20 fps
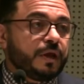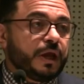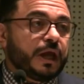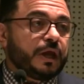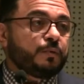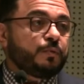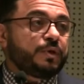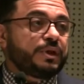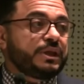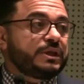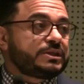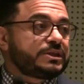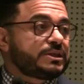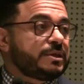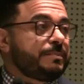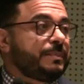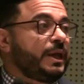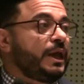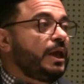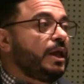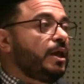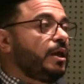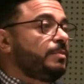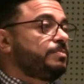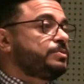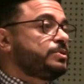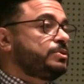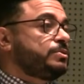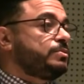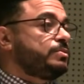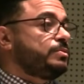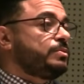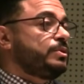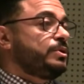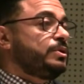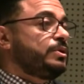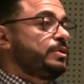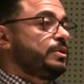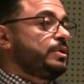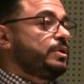And we need some help
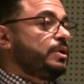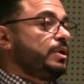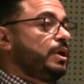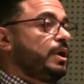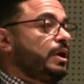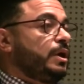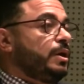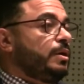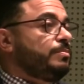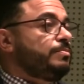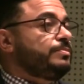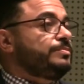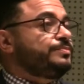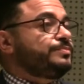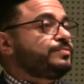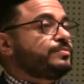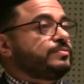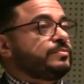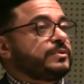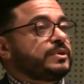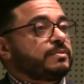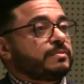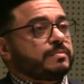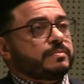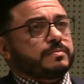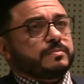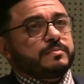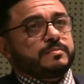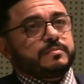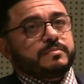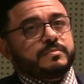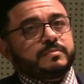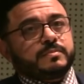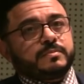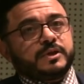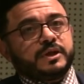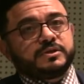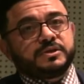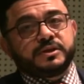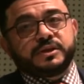to, um,
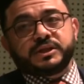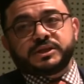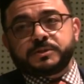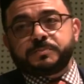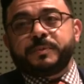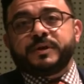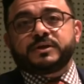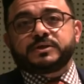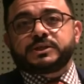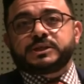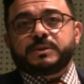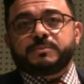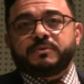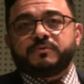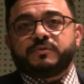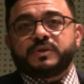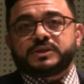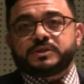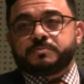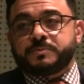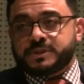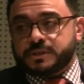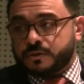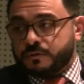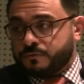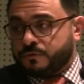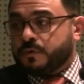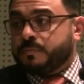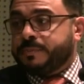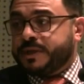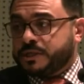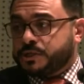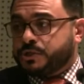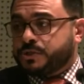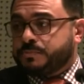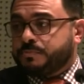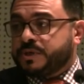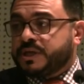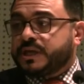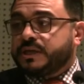to dispel some of this
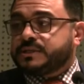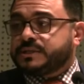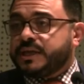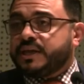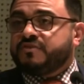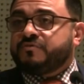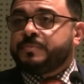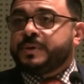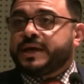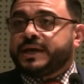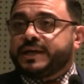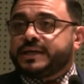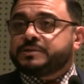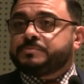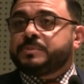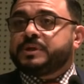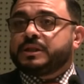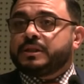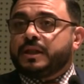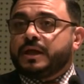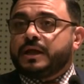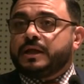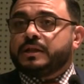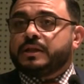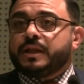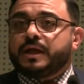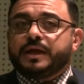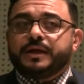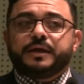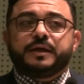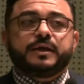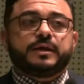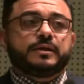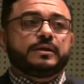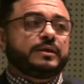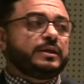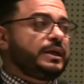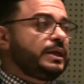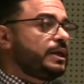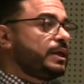misinformation because the FBI has been lying
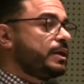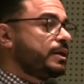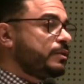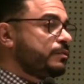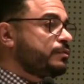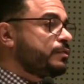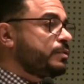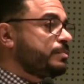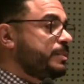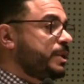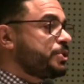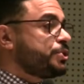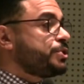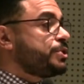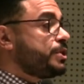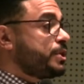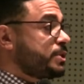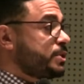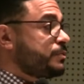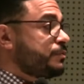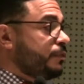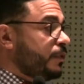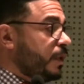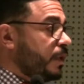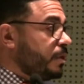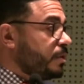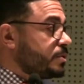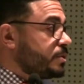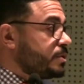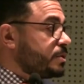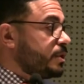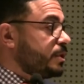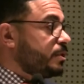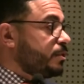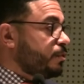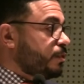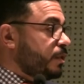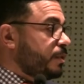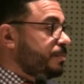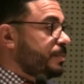and leaking information that's false to
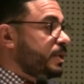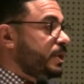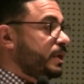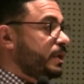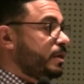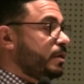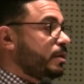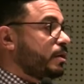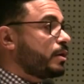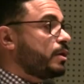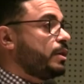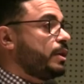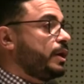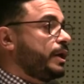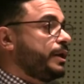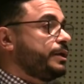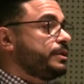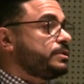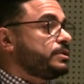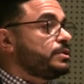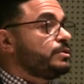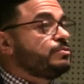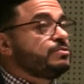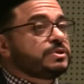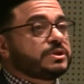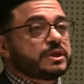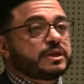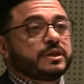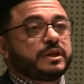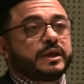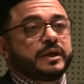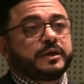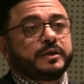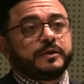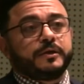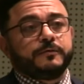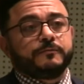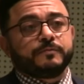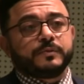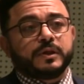incriminate our client. And who's the
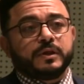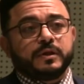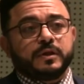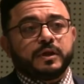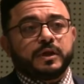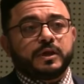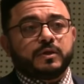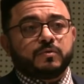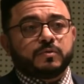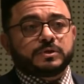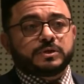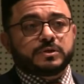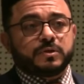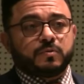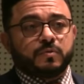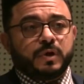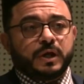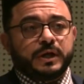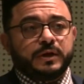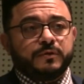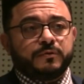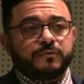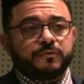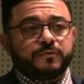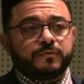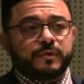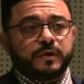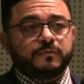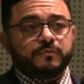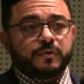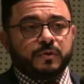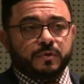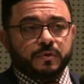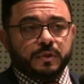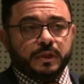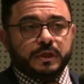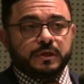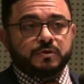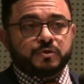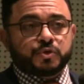client? It was the wife of the
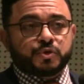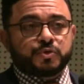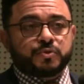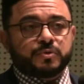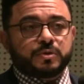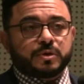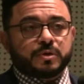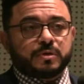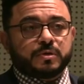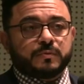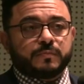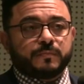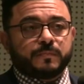Orlando shooter